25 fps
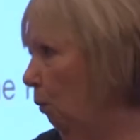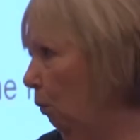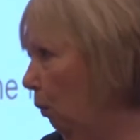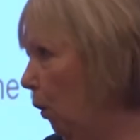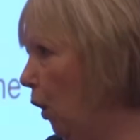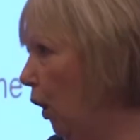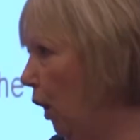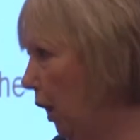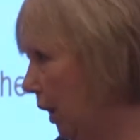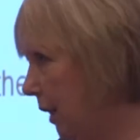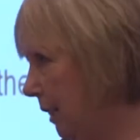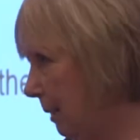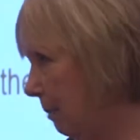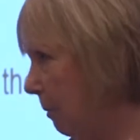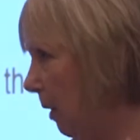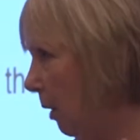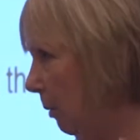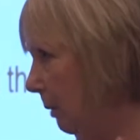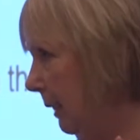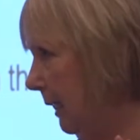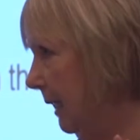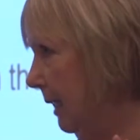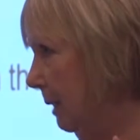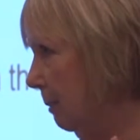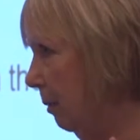worse
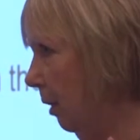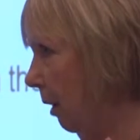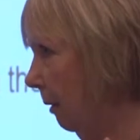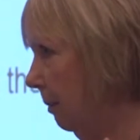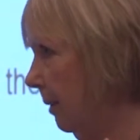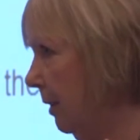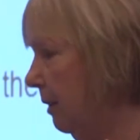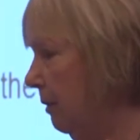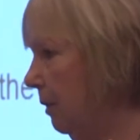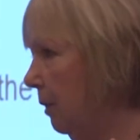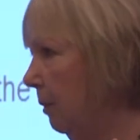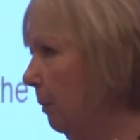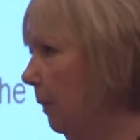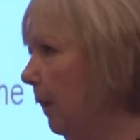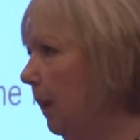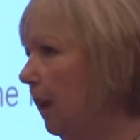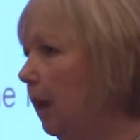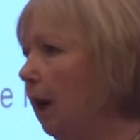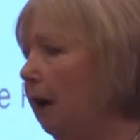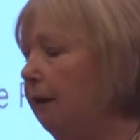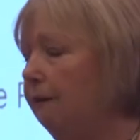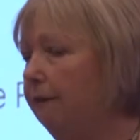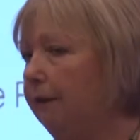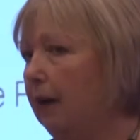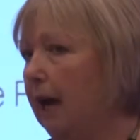mobility problems and we were
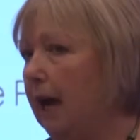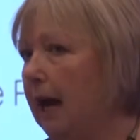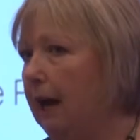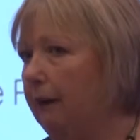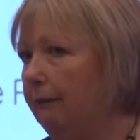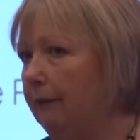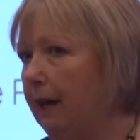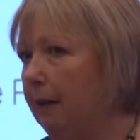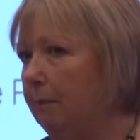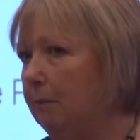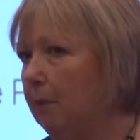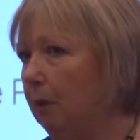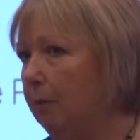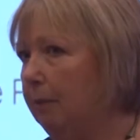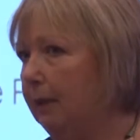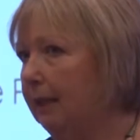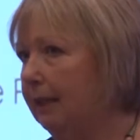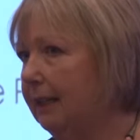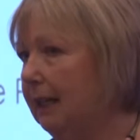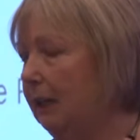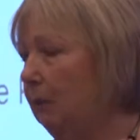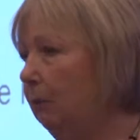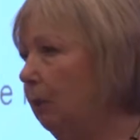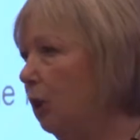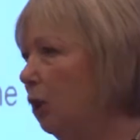going for high rate
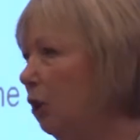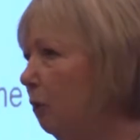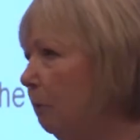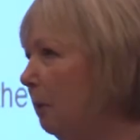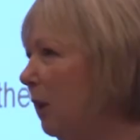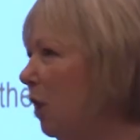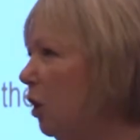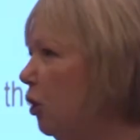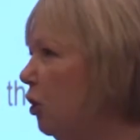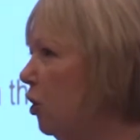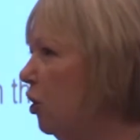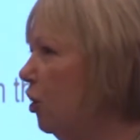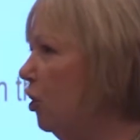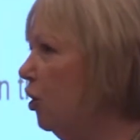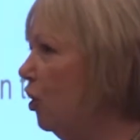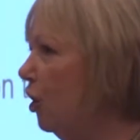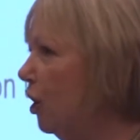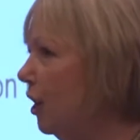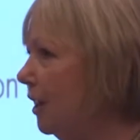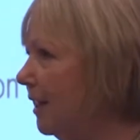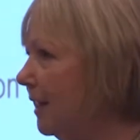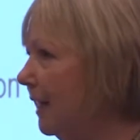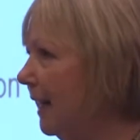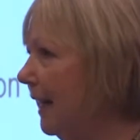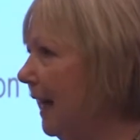mobility, we could
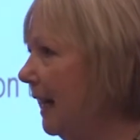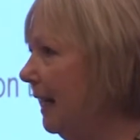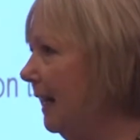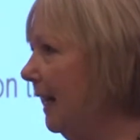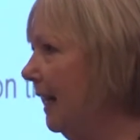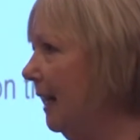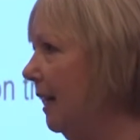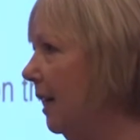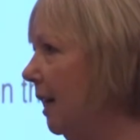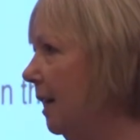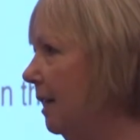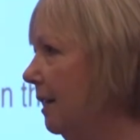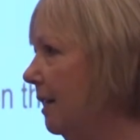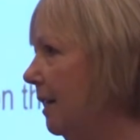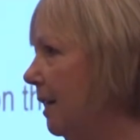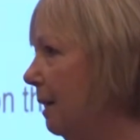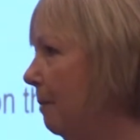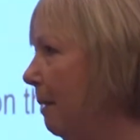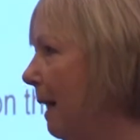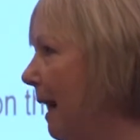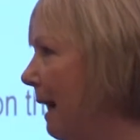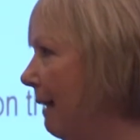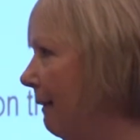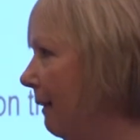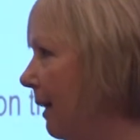just get in under the
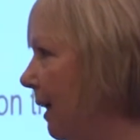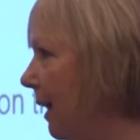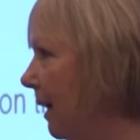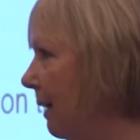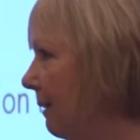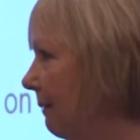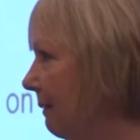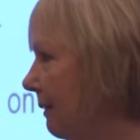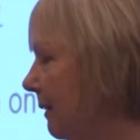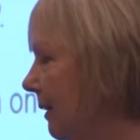barrier